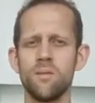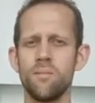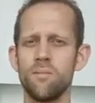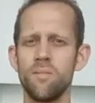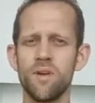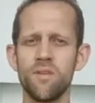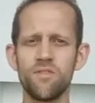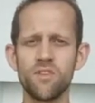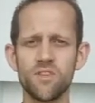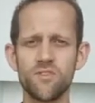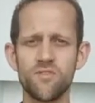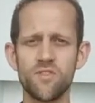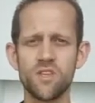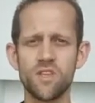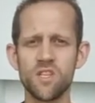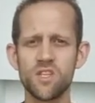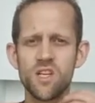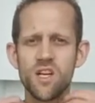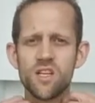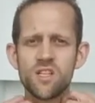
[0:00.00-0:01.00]
But if it's in
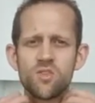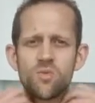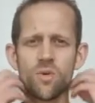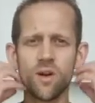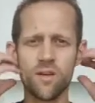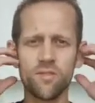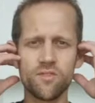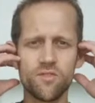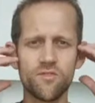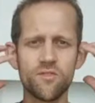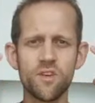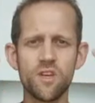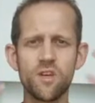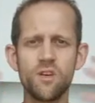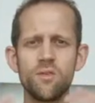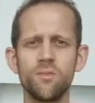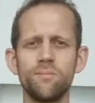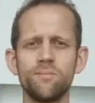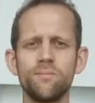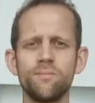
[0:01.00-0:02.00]
the chest, whatever's for
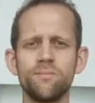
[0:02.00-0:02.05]
you,